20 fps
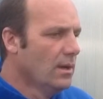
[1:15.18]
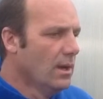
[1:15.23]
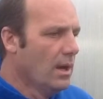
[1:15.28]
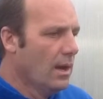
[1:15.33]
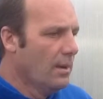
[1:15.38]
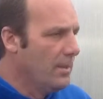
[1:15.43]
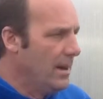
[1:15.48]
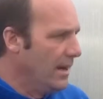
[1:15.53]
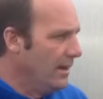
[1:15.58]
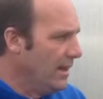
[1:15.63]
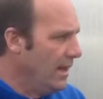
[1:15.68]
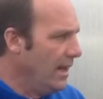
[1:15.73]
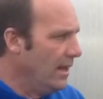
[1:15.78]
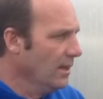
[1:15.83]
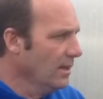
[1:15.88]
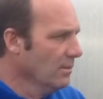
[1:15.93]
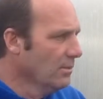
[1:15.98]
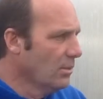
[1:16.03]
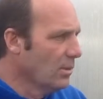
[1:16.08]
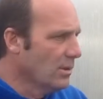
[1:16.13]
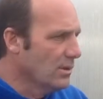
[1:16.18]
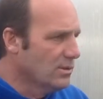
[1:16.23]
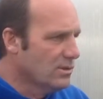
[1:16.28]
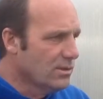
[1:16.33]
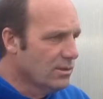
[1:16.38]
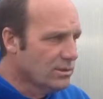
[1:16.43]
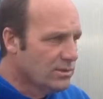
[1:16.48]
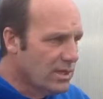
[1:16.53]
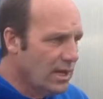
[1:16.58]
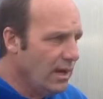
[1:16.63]
about hellebores,
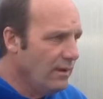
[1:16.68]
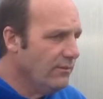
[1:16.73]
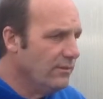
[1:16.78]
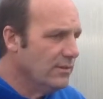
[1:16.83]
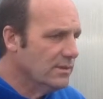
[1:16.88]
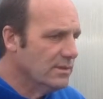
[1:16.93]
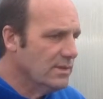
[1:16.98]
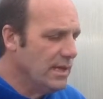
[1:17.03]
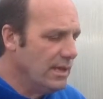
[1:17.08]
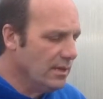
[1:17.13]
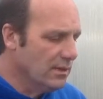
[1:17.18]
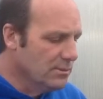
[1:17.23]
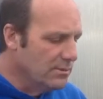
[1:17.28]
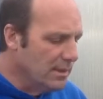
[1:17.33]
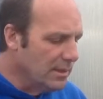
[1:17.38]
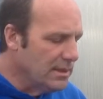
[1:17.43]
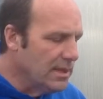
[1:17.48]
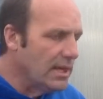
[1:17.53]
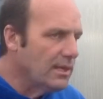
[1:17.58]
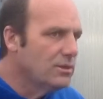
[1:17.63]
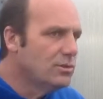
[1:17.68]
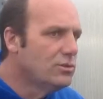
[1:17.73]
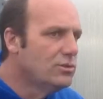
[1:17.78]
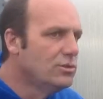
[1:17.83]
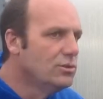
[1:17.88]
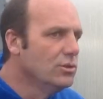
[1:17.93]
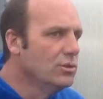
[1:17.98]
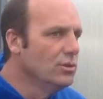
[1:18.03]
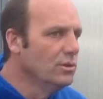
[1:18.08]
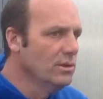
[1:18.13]
they're tough as nails, but they
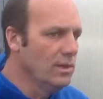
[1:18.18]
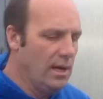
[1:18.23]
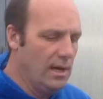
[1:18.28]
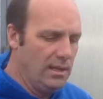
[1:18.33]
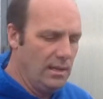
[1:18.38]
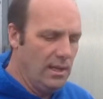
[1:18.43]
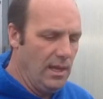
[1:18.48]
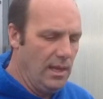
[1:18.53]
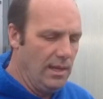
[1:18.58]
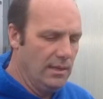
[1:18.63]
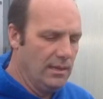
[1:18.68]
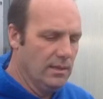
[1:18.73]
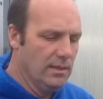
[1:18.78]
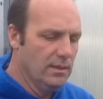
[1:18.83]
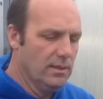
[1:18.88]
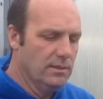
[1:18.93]
do not like